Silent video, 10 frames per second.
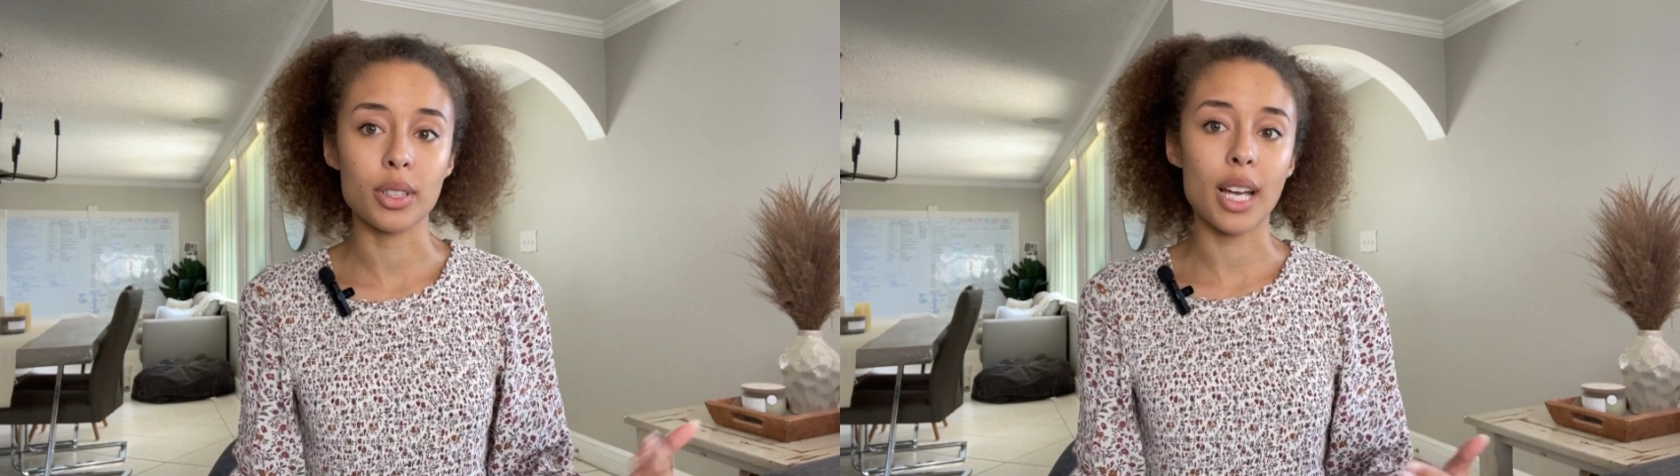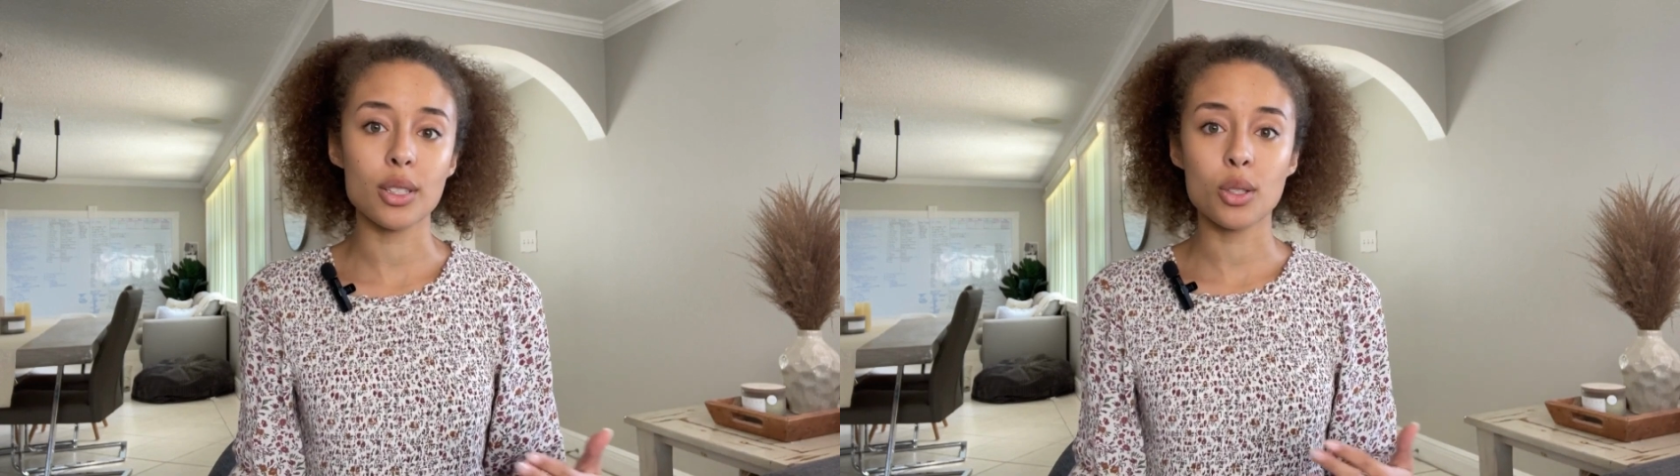
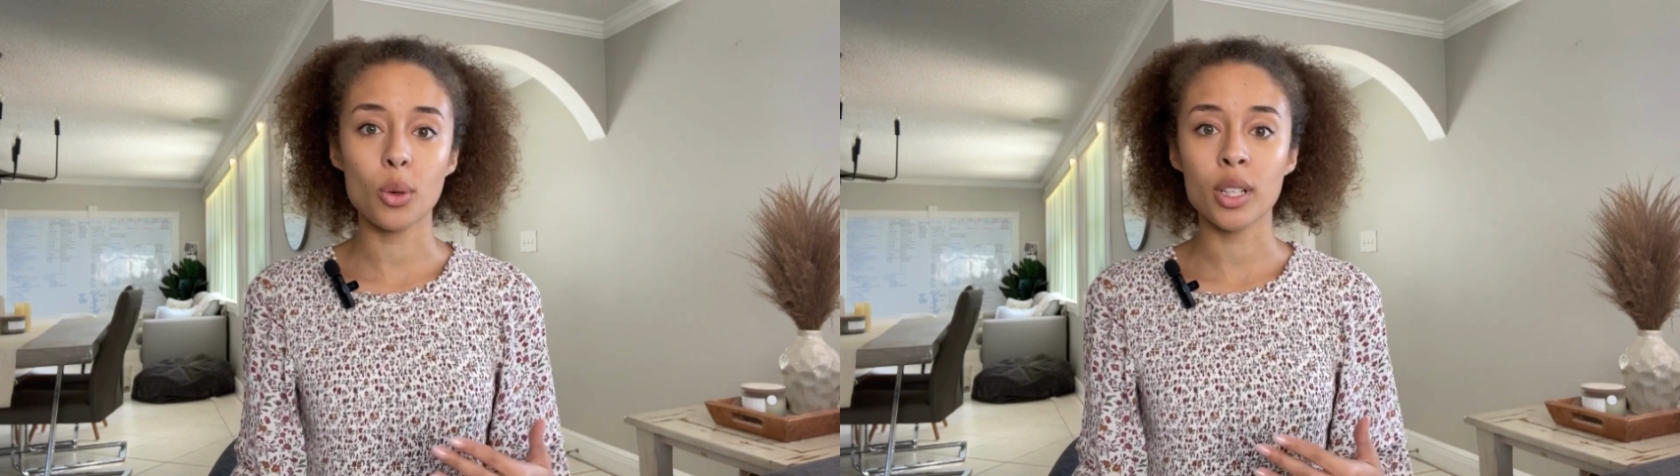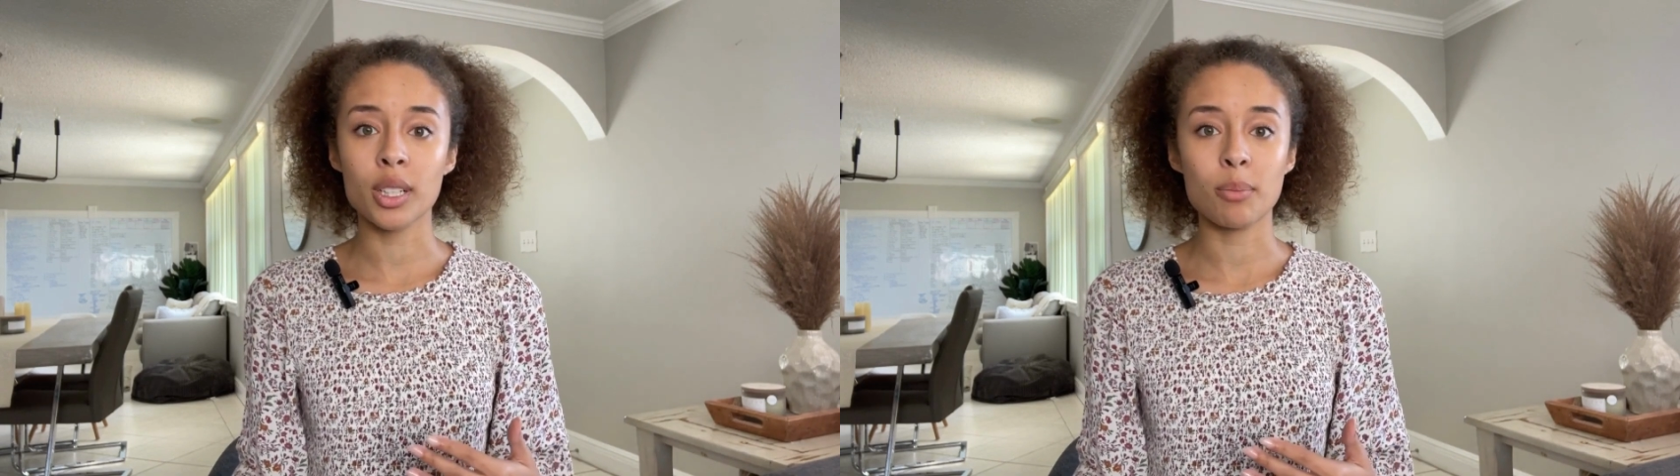That
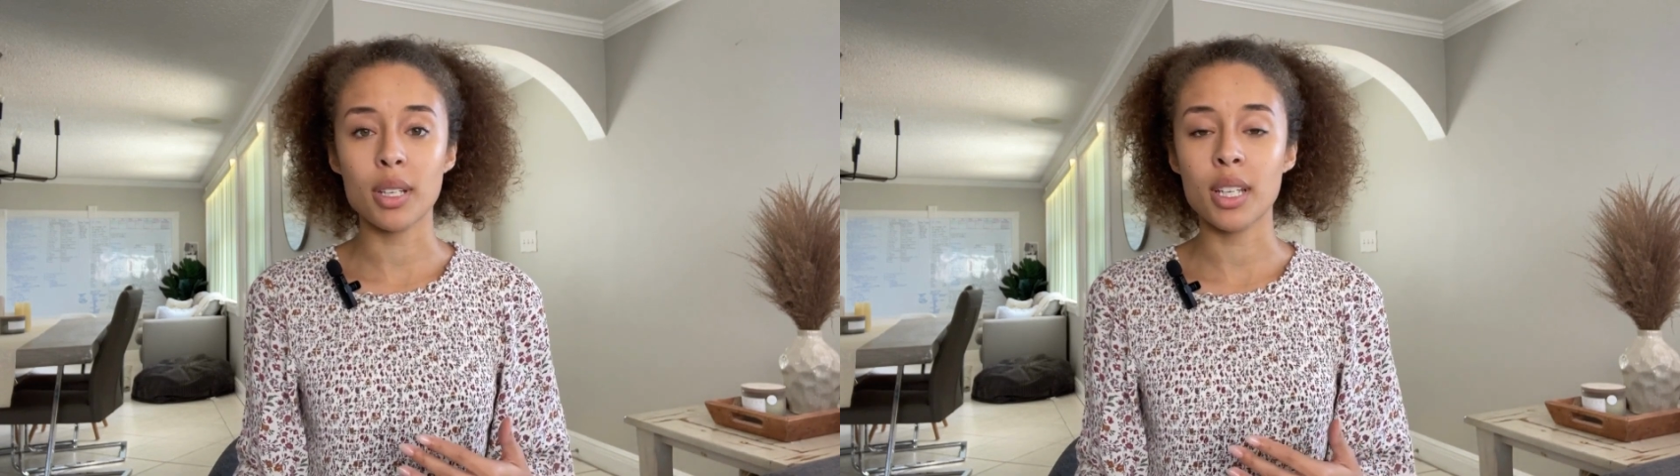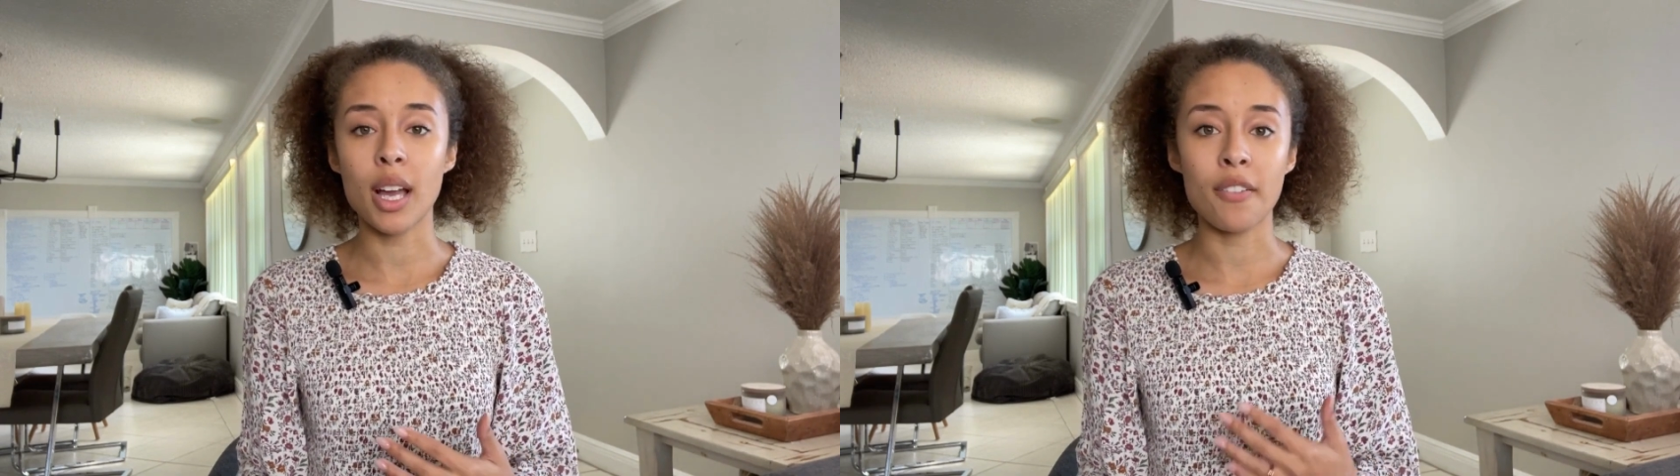store could
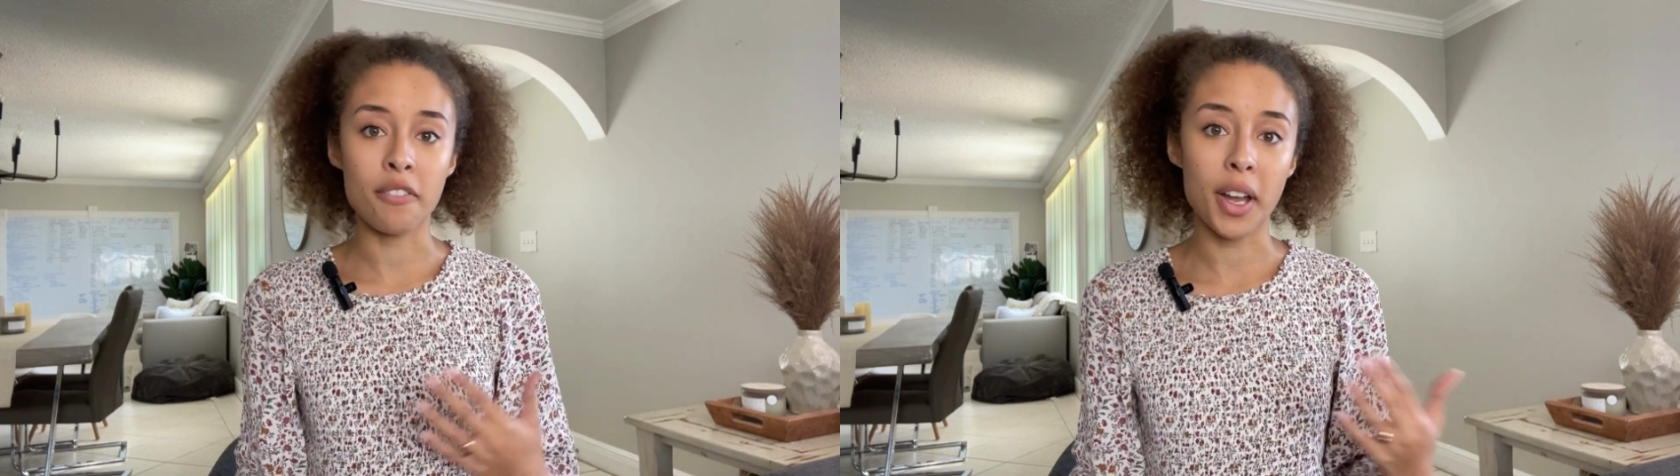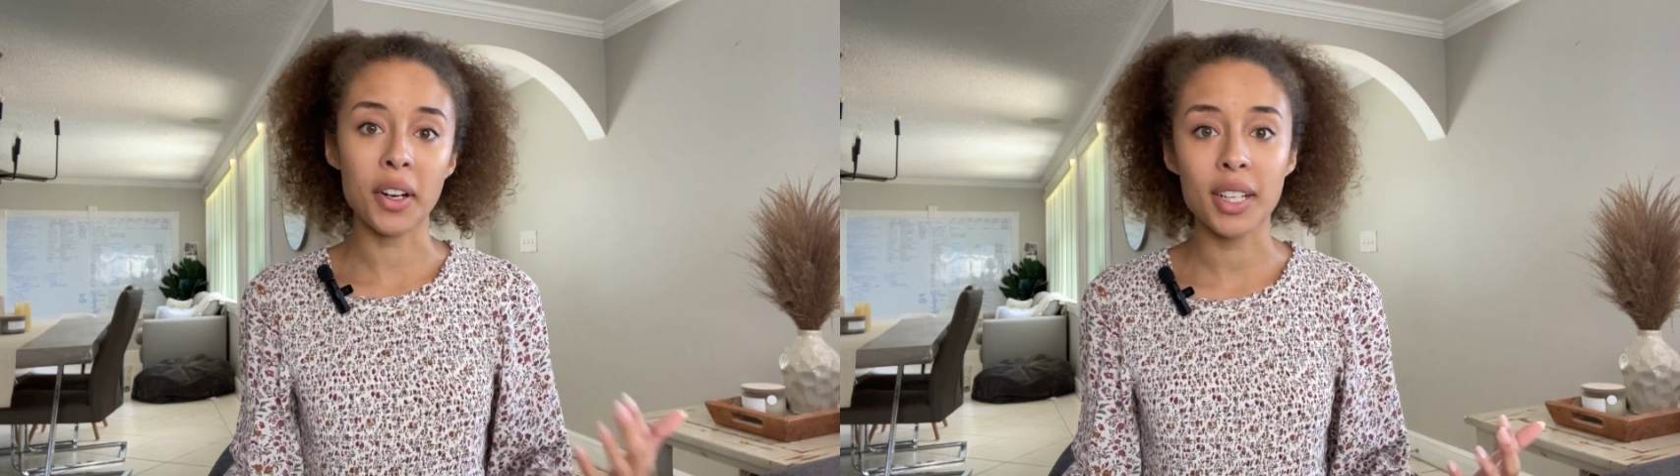be a
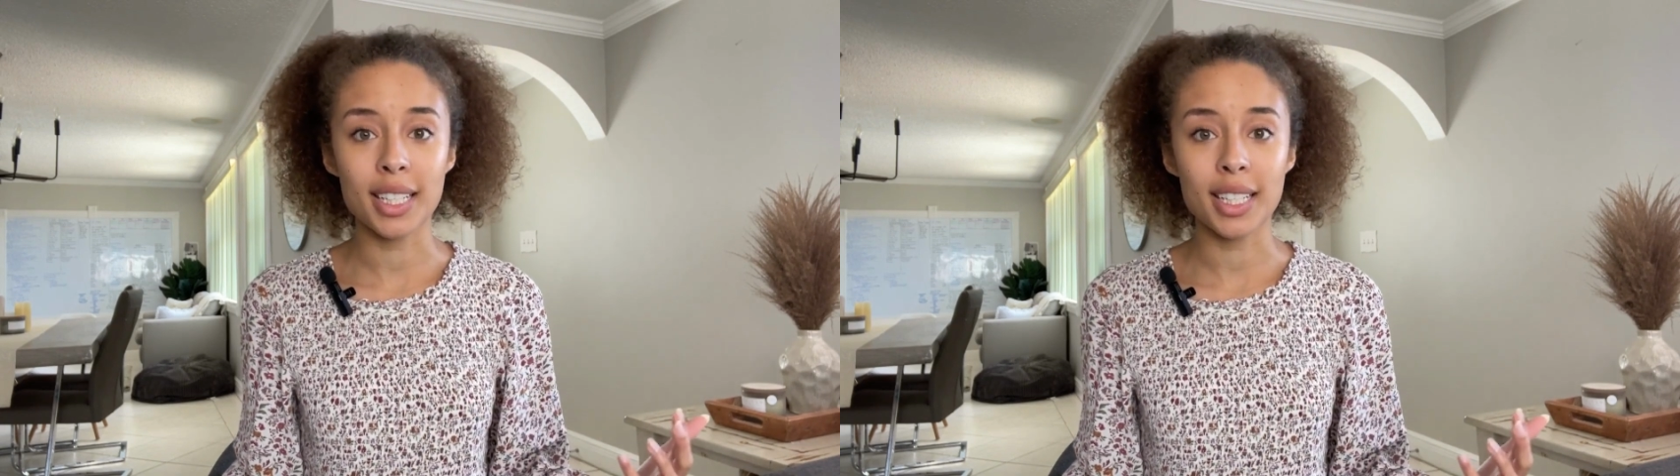very